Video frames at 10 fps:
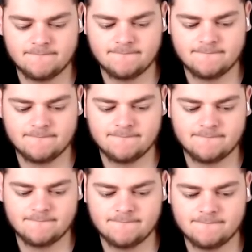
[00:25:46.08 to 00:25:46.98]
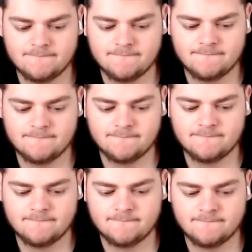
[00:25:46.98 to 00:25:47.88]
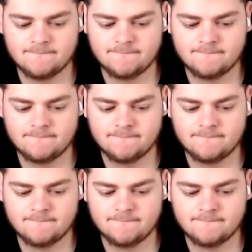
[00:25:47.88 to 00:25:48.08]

No words are spoken by the person on screen.